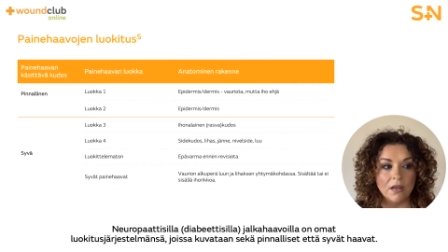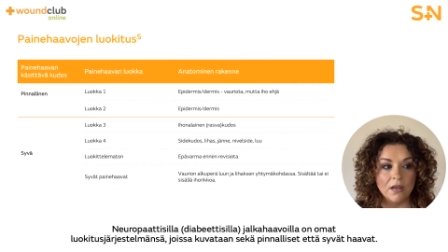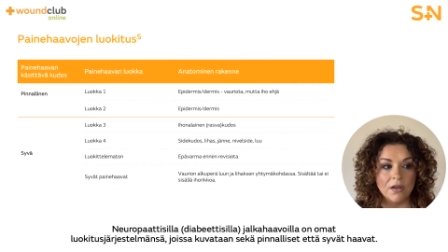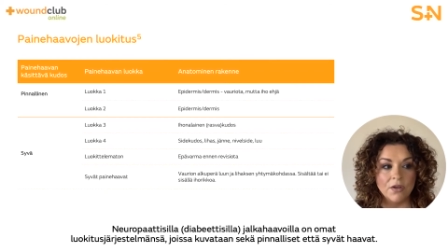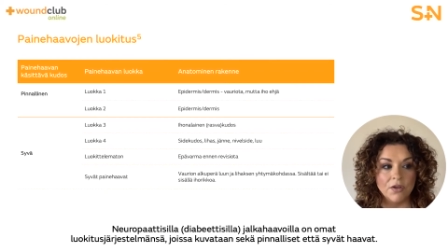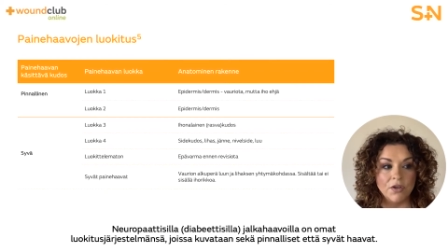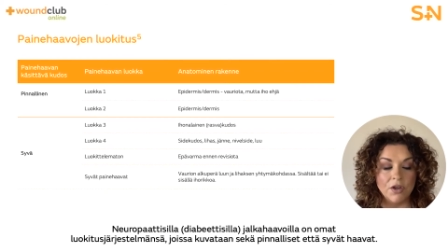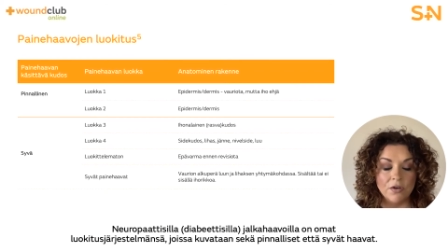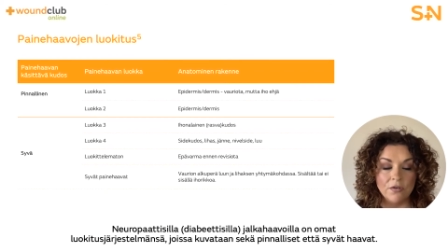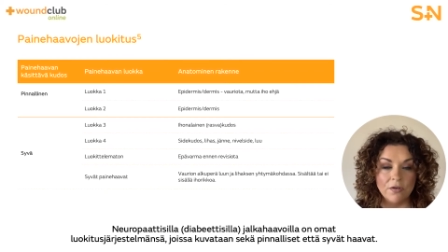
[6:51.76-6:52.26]

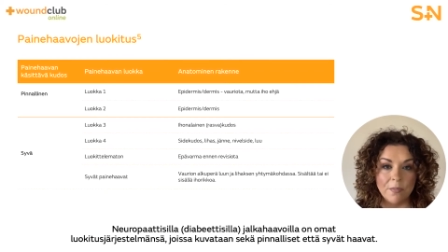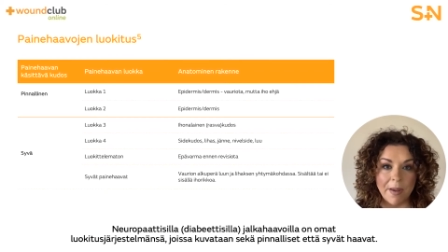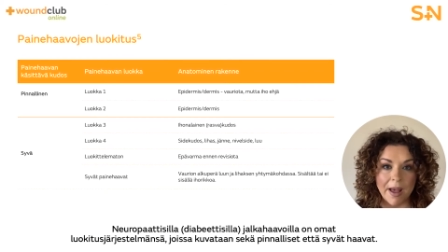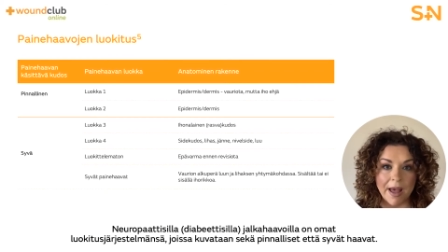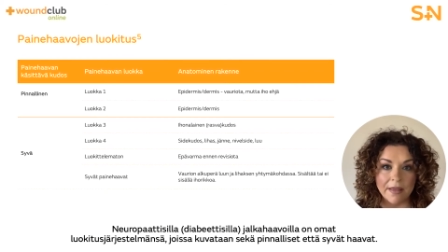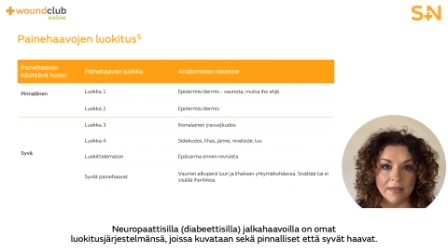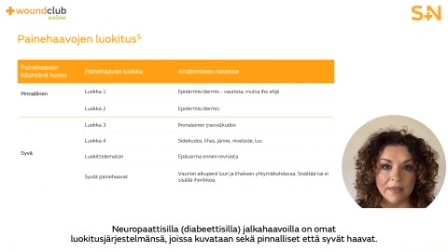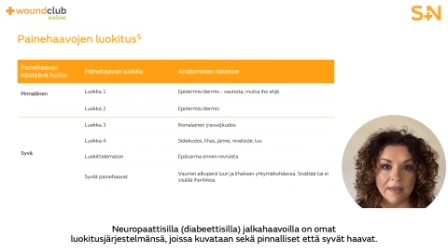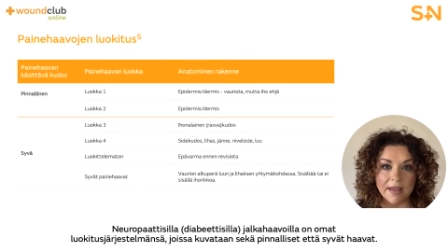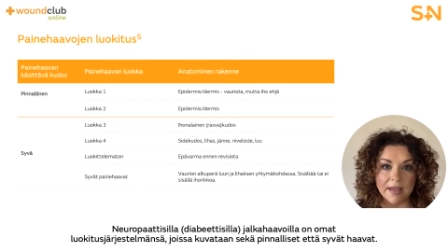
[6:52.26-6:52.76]

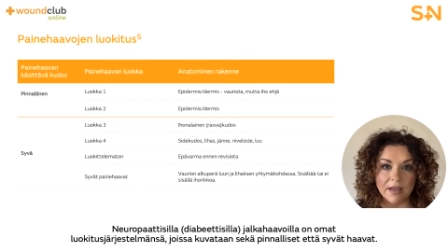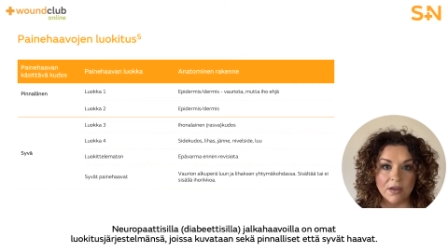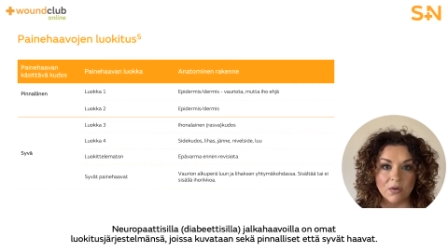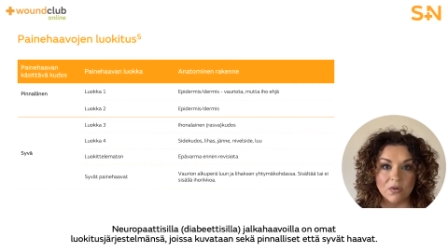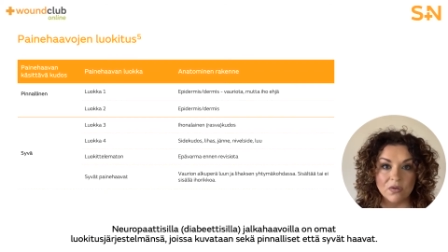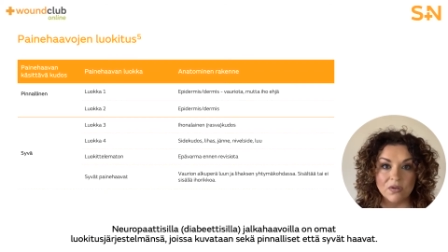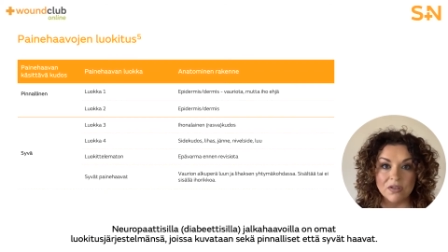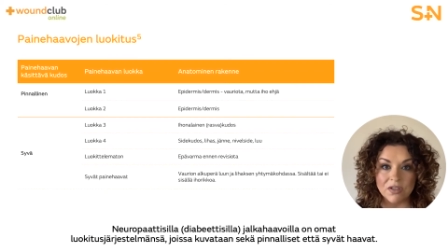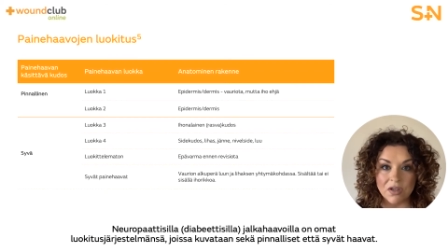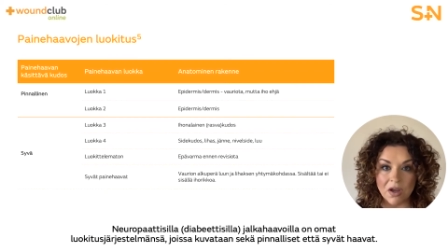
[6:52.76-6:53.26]
Neuropathic
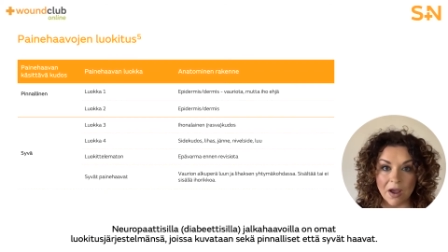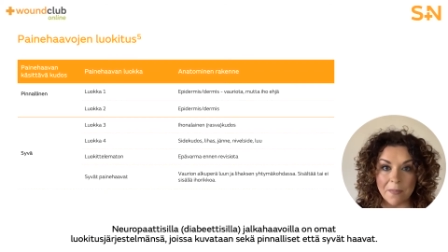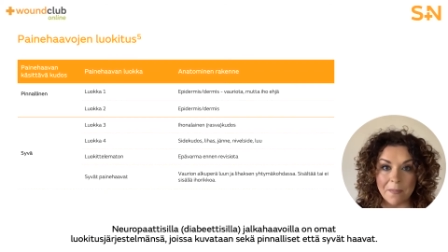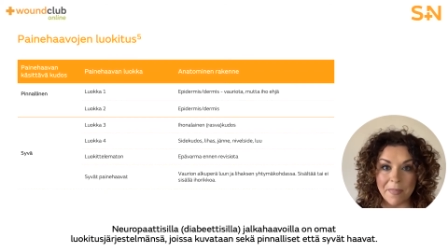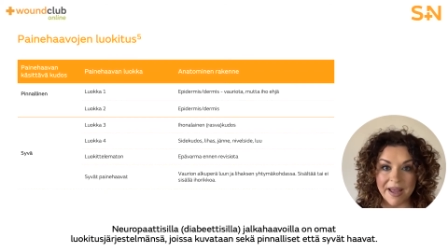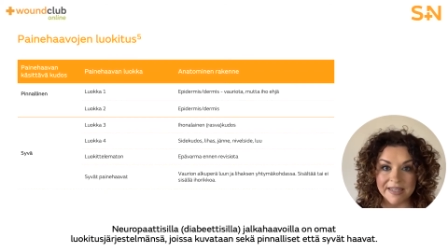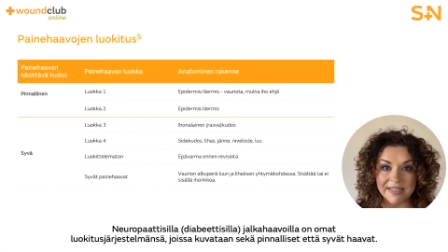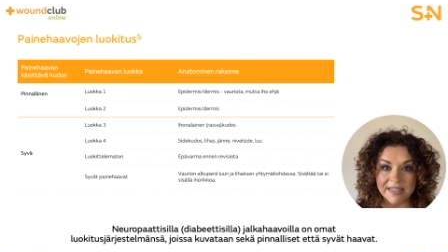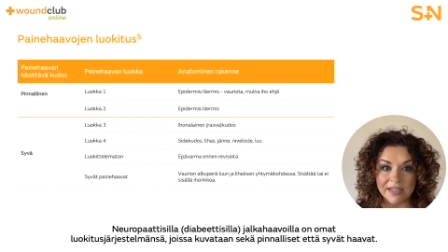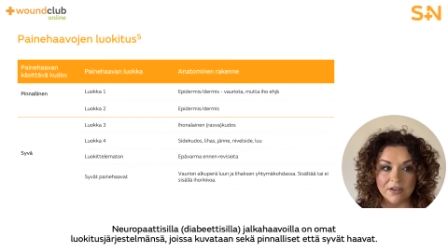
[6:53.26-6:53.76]
or
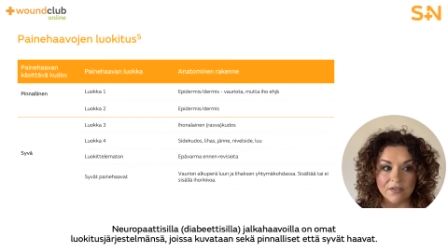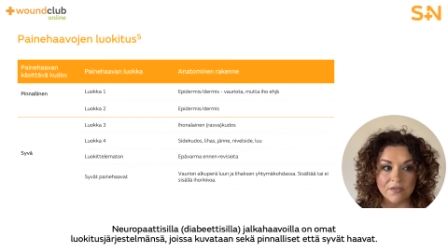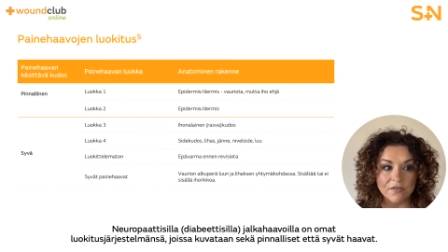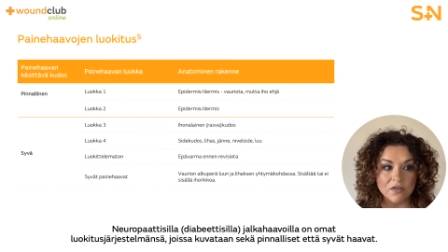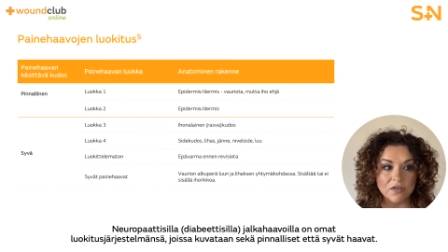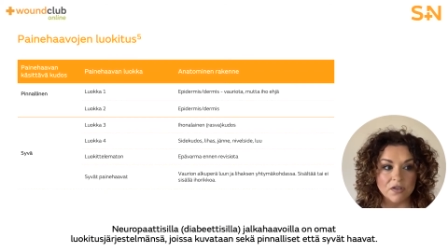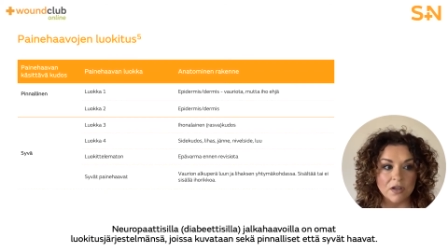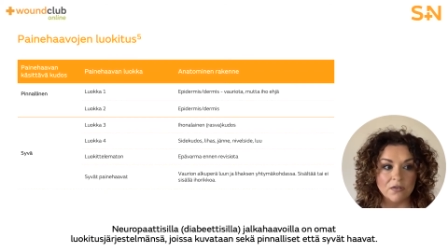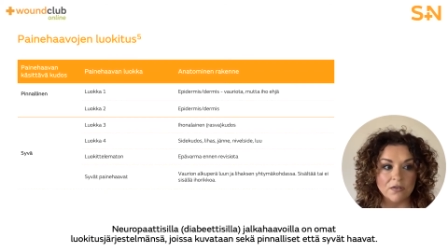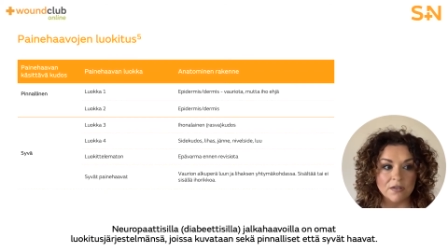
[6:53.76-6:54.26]
diabetic
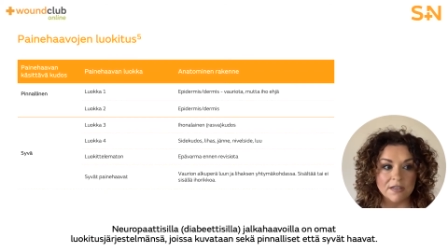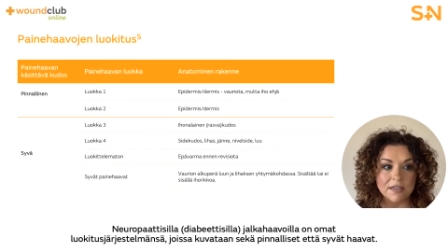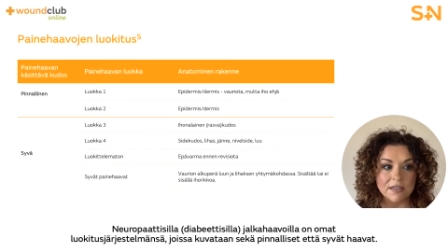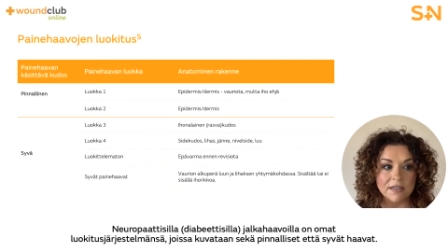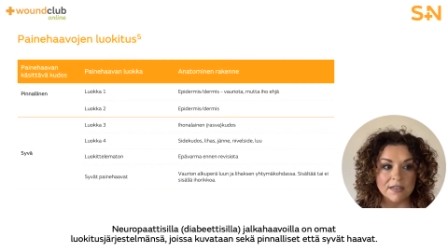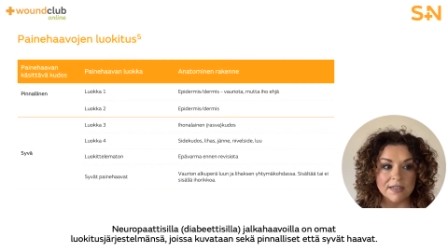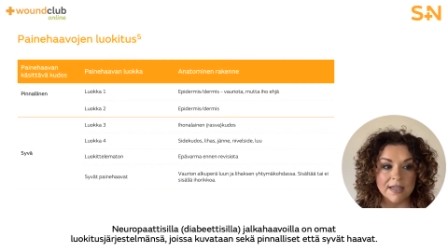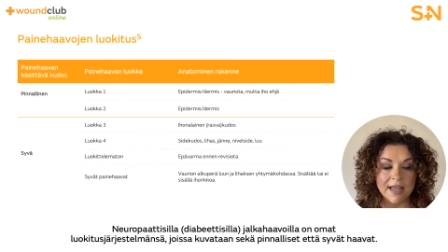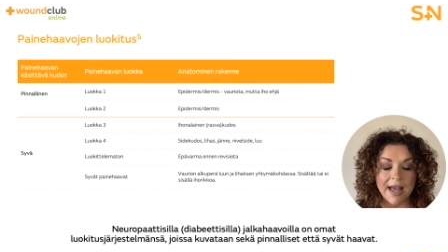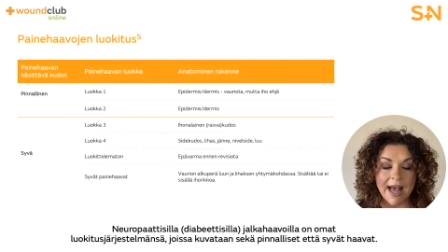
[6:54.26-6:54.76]
foot
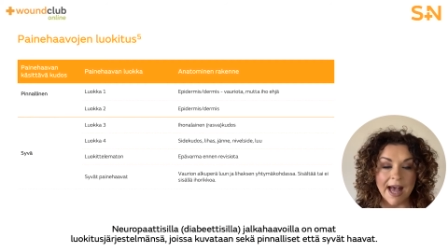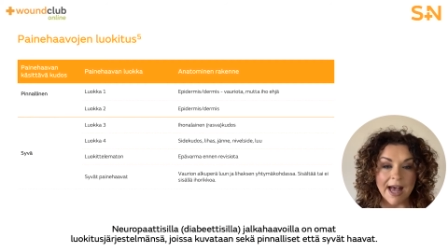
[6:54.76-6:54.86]
ulcers